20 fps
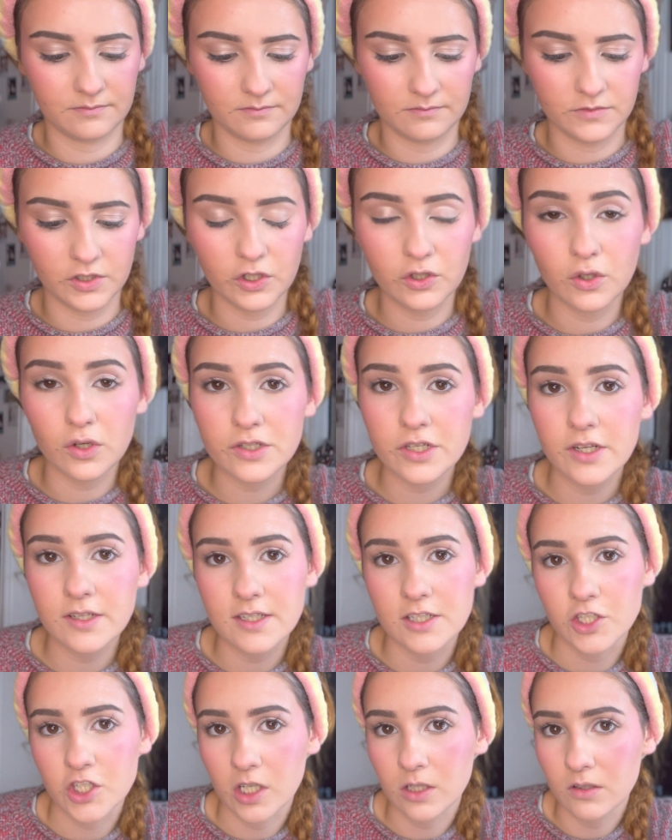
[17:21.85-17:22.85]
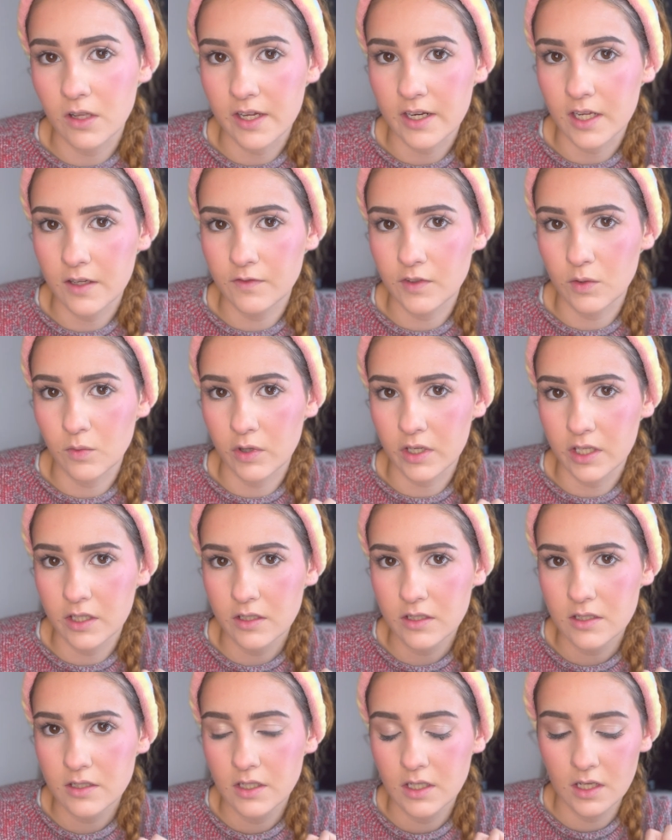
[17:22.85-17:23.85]
You could also use a gel liner if you
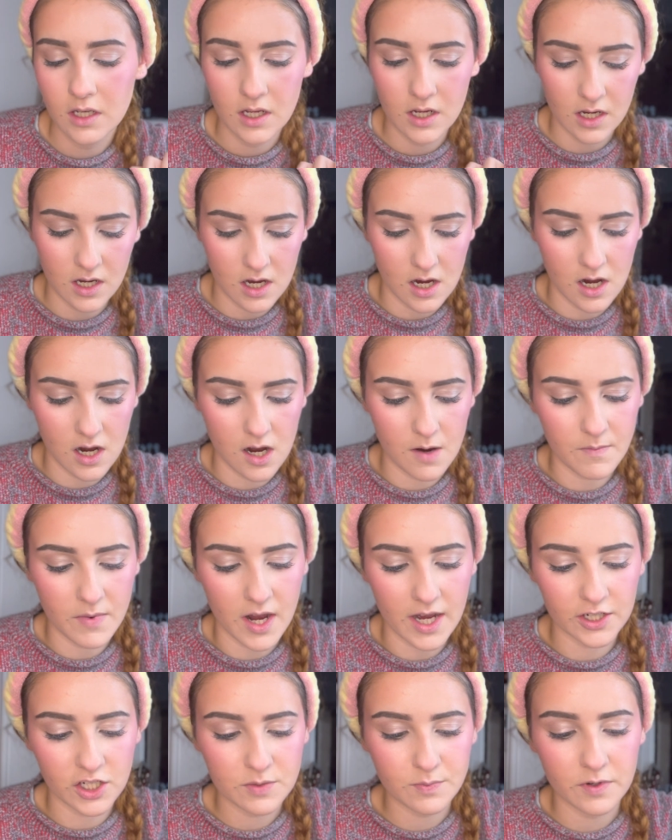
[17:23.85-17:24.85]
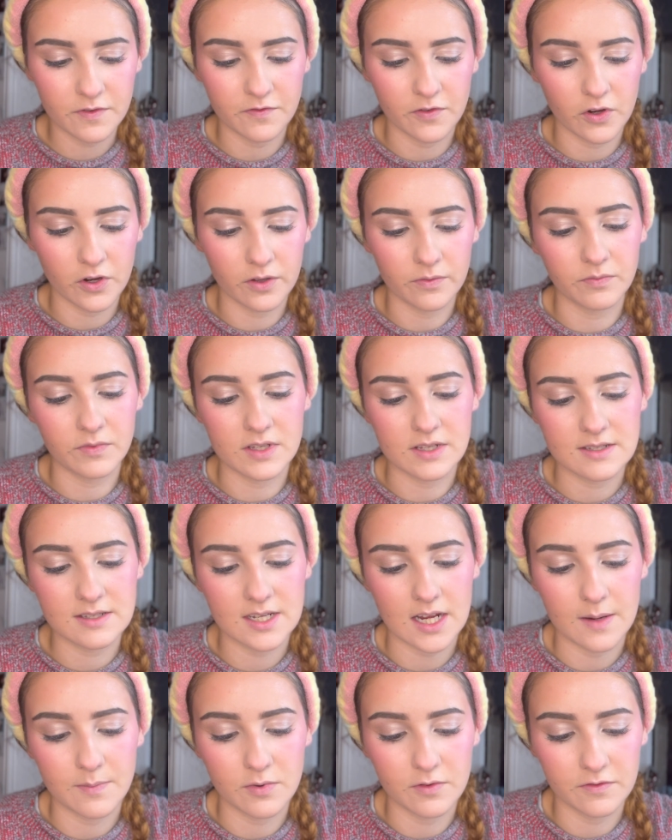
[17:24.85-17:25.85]
wanted, but I just prefer this
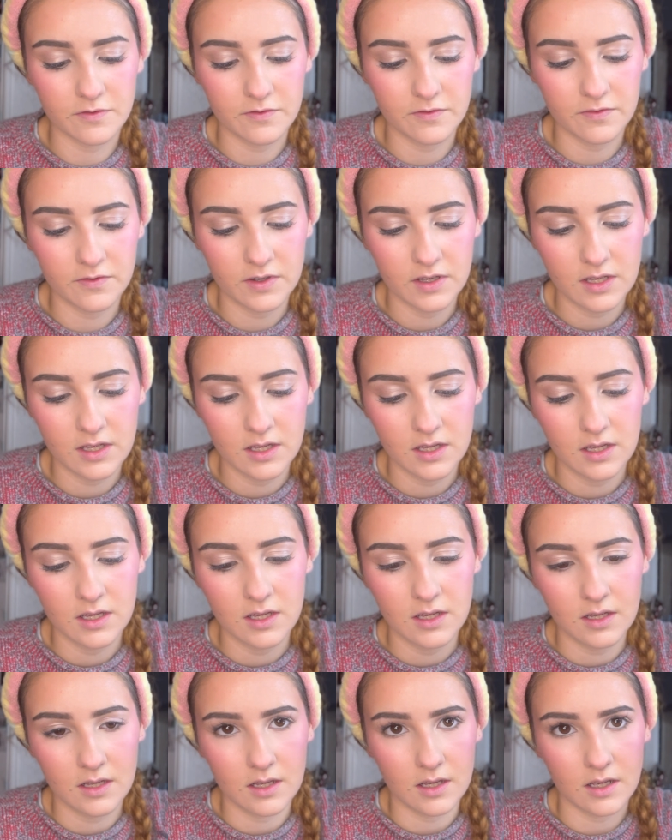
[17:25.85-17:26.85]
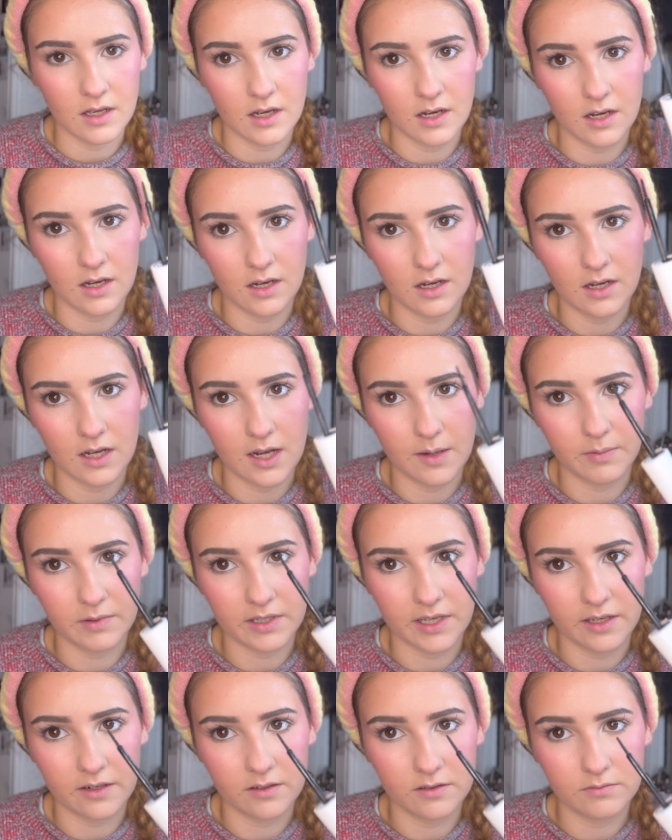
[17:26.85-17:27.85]
type of
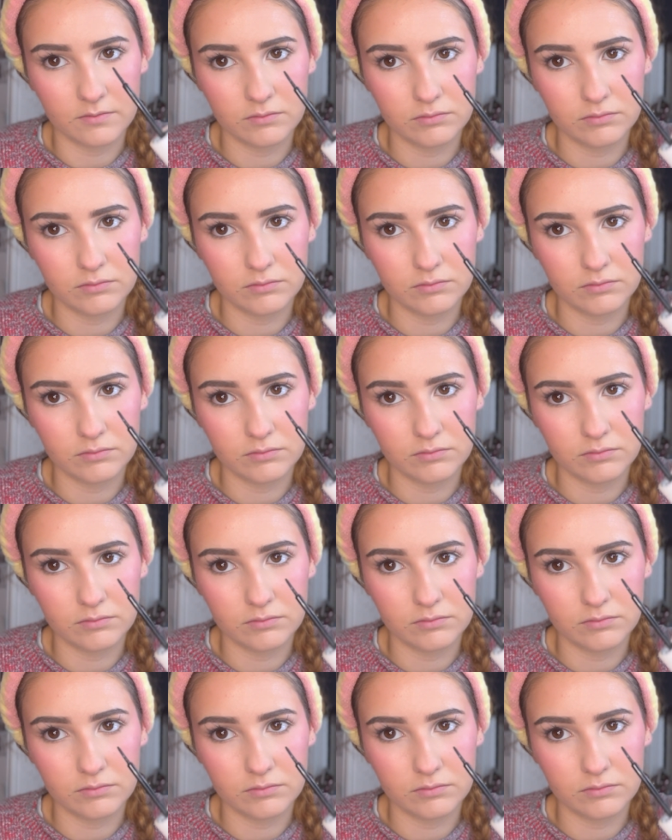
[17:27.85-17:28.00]
applicator.